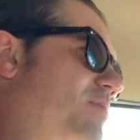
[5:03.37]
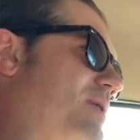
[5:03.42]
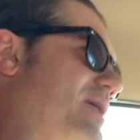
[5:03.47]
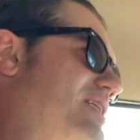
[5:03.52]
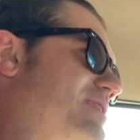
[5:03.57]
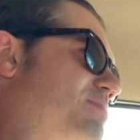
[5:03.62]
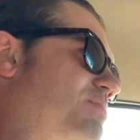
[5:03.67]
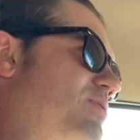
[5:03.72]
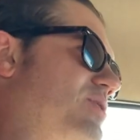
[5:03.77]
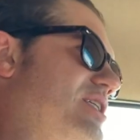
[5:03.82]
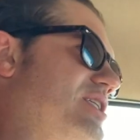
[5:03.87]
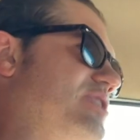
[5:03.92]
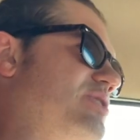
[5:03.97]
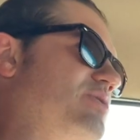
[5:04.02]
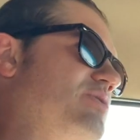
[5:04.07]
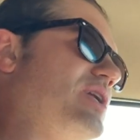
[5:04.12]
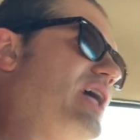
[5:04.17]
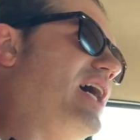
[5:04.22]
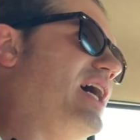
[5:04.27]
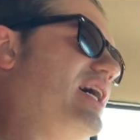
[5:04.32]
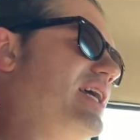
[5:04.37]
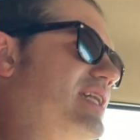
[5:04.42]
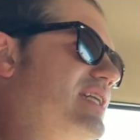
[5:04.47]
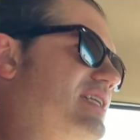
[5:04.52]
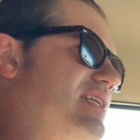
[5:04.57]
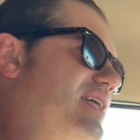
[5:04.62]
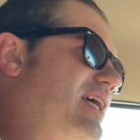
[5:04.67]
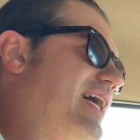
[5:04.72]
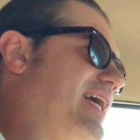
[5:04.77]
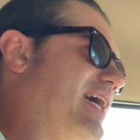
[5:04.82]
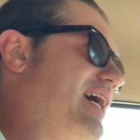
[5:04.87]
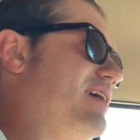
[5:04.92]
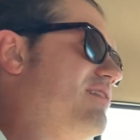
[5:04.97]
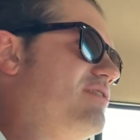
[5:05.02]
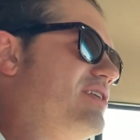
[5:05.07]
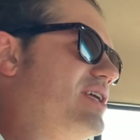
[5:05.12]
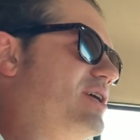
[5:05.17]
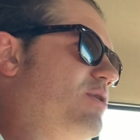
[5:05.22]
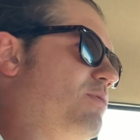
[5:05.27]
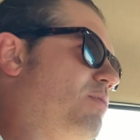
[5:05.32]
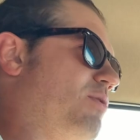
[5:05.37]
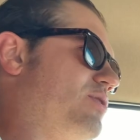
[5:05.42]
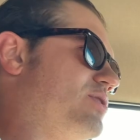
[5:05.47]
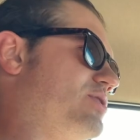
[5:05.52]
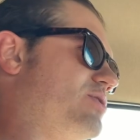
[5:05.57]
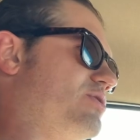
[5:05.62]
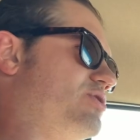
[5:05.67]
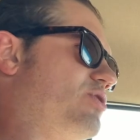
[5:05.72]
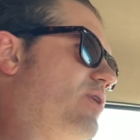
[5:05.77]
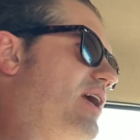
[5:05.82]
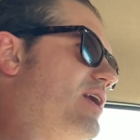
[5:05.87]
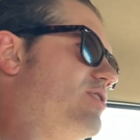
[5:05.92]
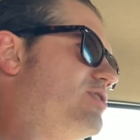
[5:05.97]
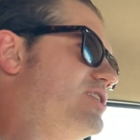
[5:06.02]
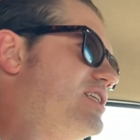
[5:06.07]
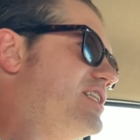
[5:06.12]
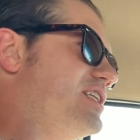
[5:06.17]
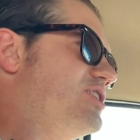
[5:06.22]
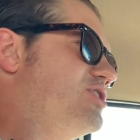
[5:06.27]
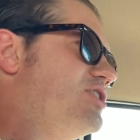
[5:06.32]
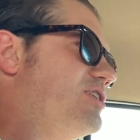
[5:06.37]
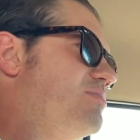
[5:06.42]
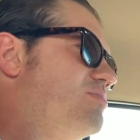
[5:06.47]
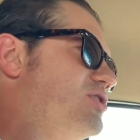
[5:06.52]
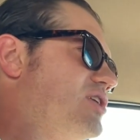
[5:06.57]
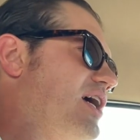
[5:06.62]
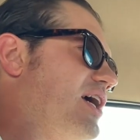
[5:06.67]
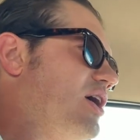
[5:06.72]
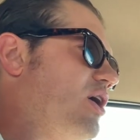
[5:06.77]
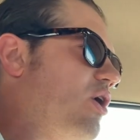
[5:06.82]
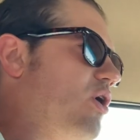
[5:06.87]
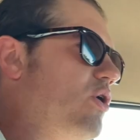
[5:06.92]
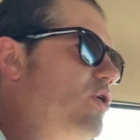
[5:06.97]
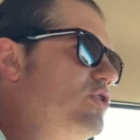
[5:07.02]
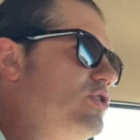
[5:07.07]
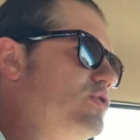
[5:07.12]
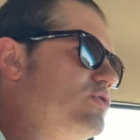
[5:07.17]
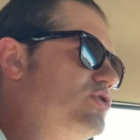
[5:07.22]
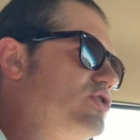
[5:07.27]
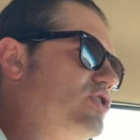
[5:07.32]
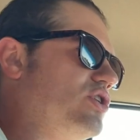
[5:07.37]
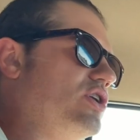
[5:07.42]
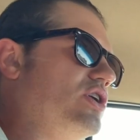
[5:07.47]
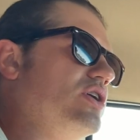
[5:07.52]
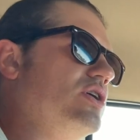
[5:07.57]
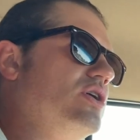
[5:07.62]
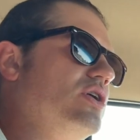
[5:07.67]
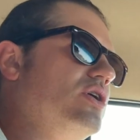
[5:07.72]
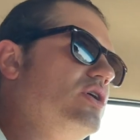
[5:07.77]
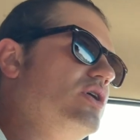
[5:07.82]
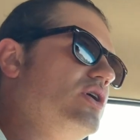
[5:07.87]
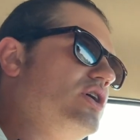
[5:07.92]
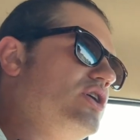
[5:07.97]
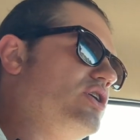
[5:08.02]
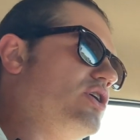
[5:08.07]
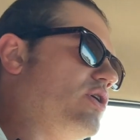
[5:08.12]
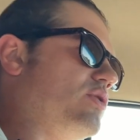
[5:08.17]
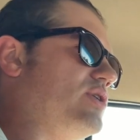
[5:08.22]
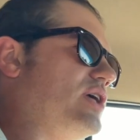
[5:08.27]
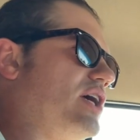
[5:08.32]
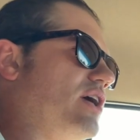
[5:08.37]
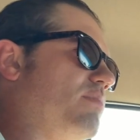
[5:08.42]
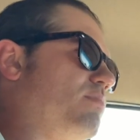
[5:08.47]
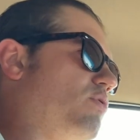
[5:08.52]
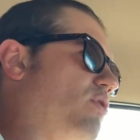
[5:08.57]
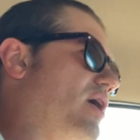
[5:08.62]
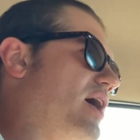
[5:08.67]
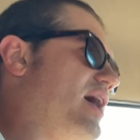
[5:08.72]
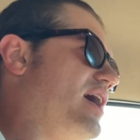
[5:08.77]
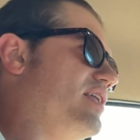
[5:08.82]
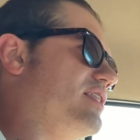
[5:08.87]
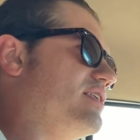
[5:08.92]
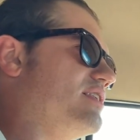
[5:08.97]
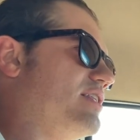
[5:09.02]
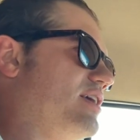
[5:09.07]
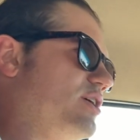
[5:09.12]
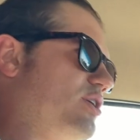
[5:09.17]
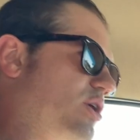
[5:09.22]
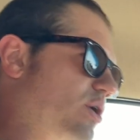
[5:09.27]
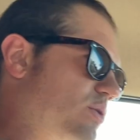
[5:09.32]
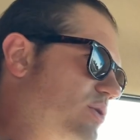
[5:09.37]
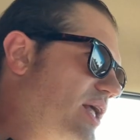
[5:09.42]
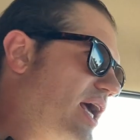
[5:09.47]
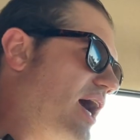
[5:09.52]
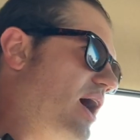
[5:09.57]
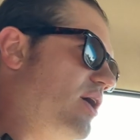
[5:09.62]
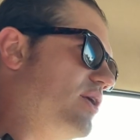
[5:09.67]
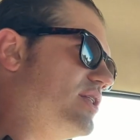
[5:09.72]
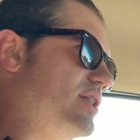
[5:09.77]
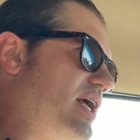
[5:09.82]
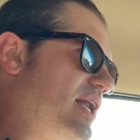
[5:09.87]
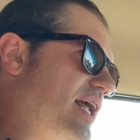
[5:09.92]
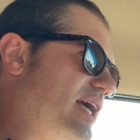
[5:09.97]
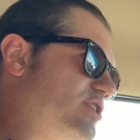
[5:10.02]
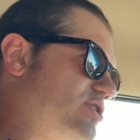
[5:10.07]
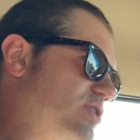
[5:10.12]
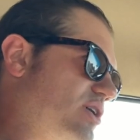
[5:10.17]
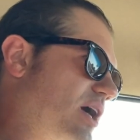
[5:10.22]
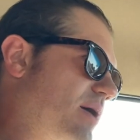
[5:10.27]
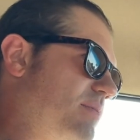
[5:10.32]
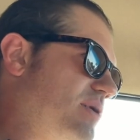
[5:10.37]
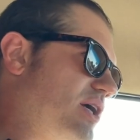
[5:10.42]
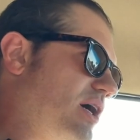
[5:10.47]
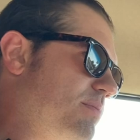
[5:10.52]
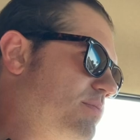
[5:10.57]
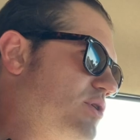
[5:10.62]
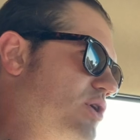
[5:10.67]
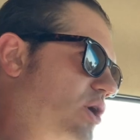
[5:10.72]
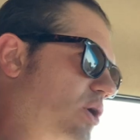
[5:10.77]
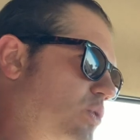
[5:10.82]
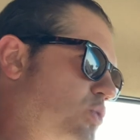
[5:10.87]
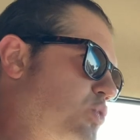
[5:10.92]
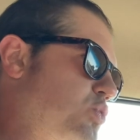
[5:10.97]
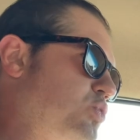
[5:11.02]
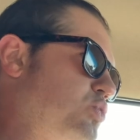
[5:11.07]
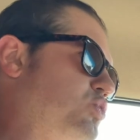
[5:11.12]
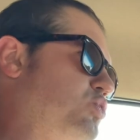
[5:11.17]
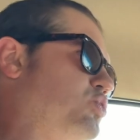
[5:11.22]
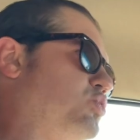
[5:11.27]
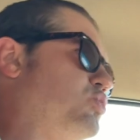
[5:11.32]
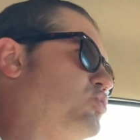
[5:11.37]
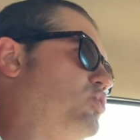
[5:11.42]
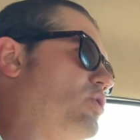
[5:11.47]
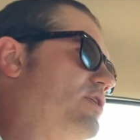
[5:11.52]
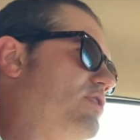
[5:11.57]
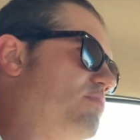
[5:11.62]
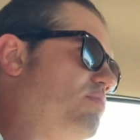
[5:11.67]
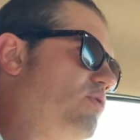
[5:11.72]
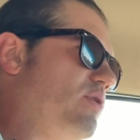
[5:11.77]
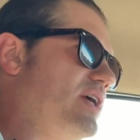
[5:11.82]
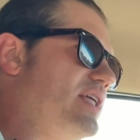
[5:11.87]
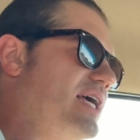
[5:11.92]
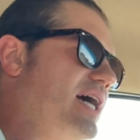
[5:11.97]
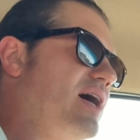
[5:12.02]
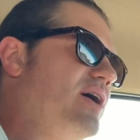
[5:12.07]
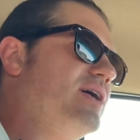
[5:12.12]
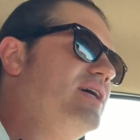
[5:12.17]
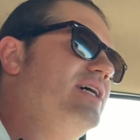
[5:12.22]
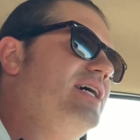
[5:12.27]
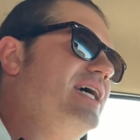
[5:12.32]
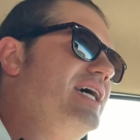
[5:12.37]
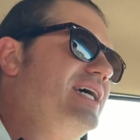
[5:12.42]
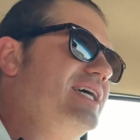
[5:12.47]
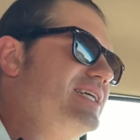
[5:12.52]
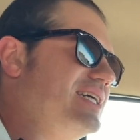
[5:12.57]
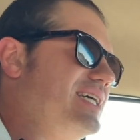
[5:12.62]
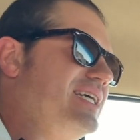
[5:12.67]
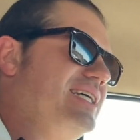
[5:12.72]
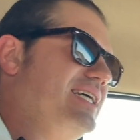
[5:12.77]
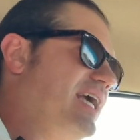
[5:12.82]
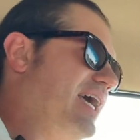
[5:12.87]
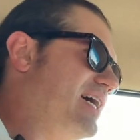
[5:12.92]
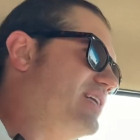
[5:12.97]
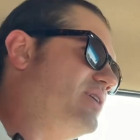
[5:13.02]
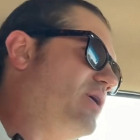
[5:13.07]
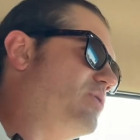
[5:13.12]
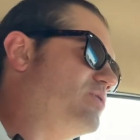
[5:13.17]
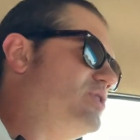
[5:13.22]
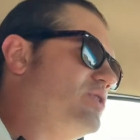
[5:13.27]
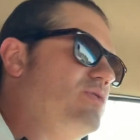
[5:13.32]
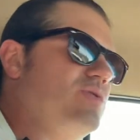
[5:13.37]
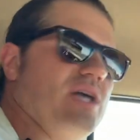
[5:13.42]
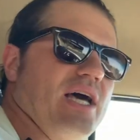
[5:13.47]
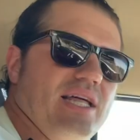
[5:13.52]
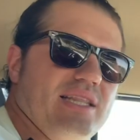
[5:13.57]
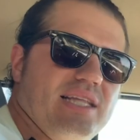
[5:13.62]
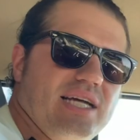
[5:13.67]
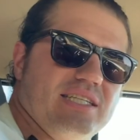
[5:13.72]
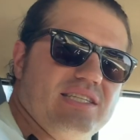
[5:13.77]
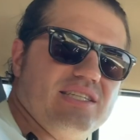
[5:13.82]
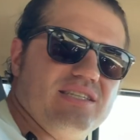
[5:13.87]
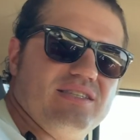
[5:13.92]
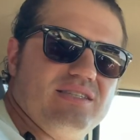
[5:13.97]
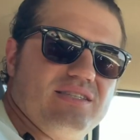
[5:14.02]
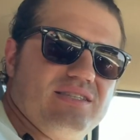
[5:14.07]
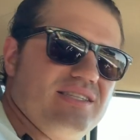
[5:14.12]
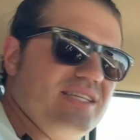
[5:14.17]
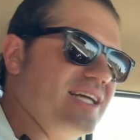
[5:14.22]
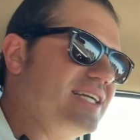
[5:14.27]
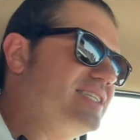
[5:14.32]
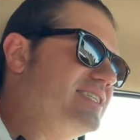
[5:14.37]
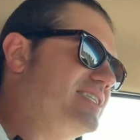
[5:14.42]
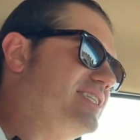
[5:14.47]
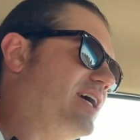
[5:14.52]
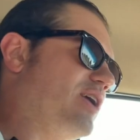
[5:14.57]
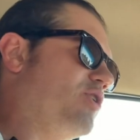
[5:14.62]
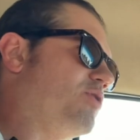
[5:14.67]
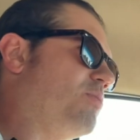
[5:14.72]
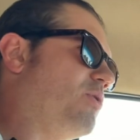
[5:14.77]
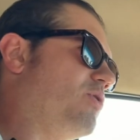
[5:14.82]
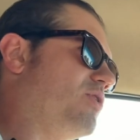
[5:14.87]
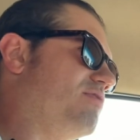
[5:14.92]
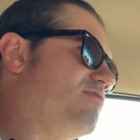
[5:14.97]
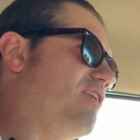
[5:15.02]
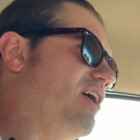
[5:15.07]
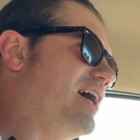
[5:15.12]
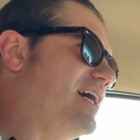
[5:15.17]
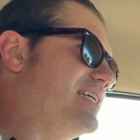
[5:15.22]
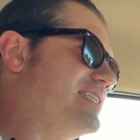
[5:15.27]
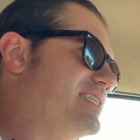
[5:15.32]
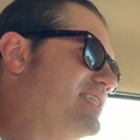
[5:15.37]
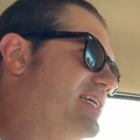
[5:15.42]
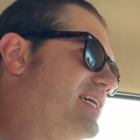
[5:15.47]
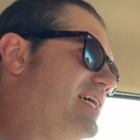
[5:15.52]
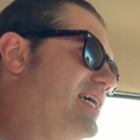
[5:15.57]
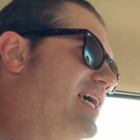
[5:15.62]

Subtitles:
means, please do not. I even hear personal trainers in the gym saying, "Oh, you should, take a breath and then go down, and then as you're coming up, you go when you breathe out." Yeah, don't do that. That's terrible advice.